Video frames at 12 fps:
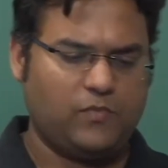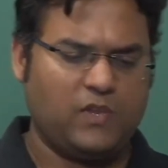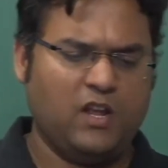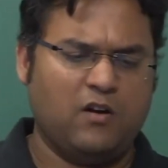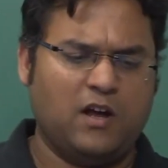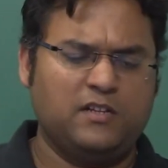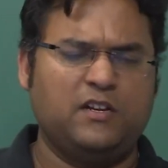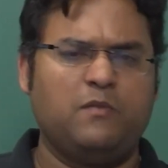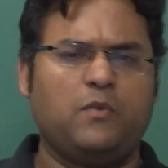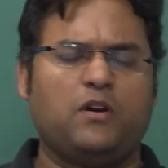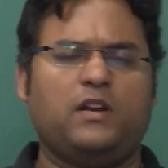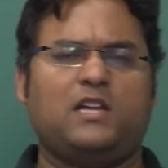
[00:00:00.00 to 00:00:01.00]
Now, another
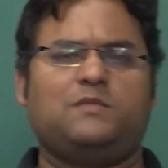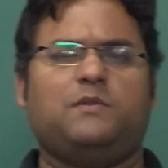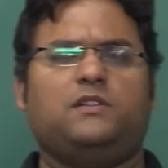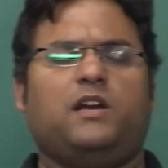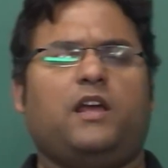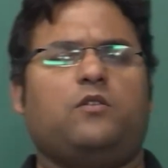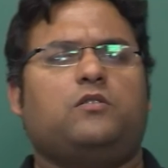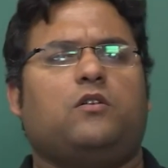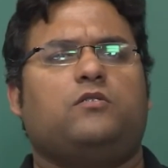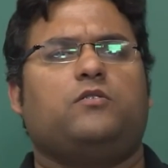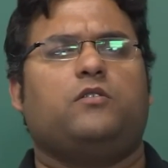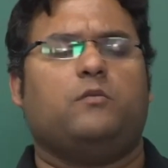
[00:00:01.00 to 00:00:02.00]
important aspect that I could
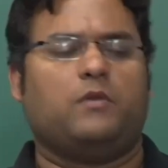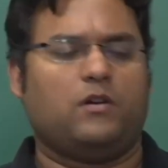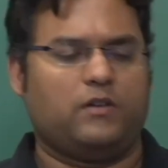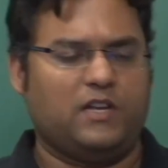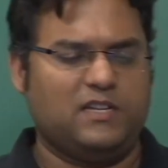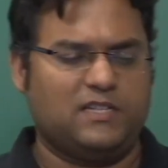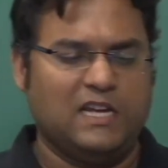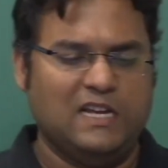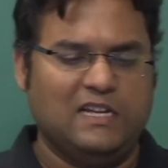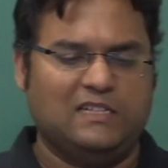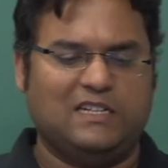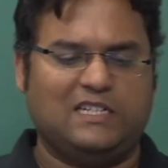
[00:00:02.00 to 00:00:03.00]
talk to you about is the